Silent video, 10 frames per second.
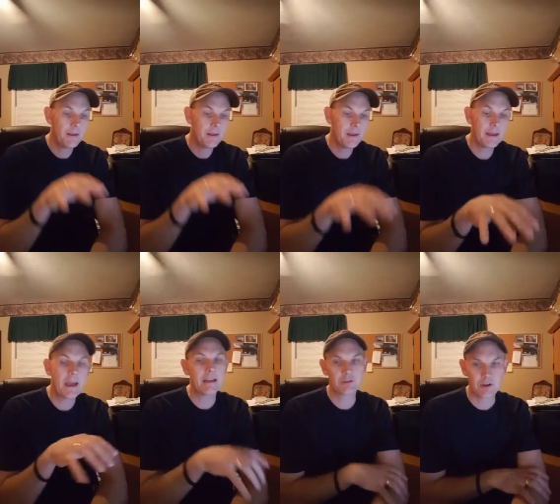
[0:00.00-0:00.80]
Pick
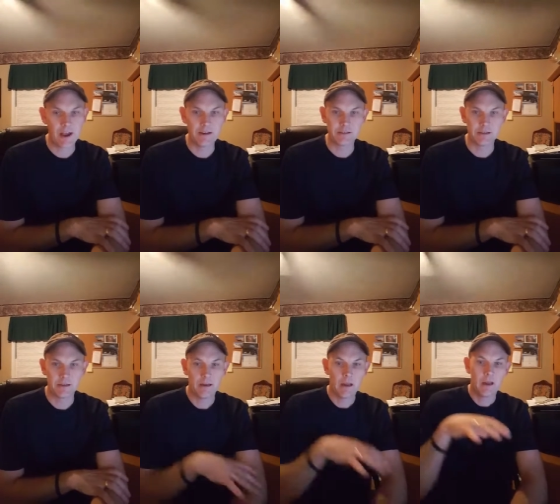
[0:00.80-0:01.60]
a strategy.
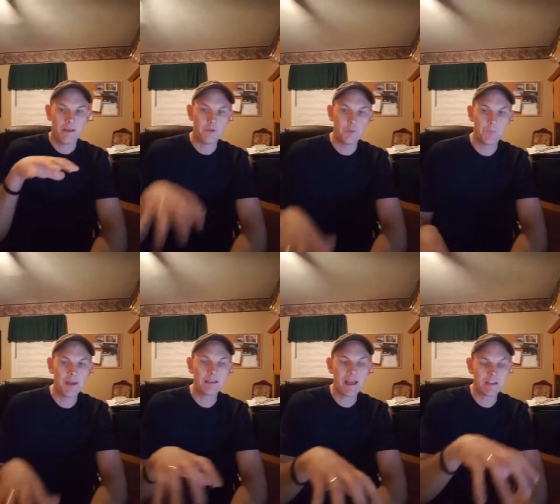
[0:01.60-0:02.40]
If you
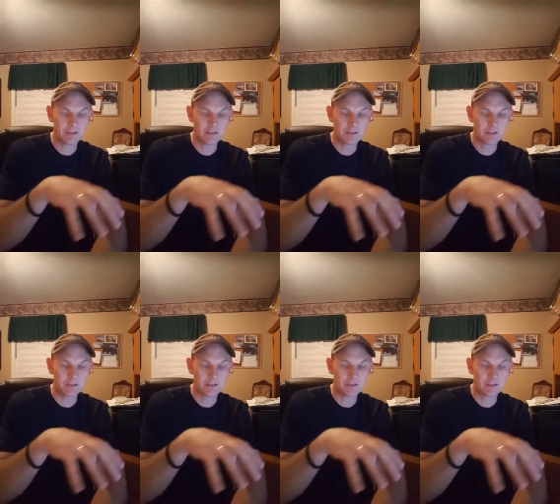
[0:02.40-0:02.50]
pick that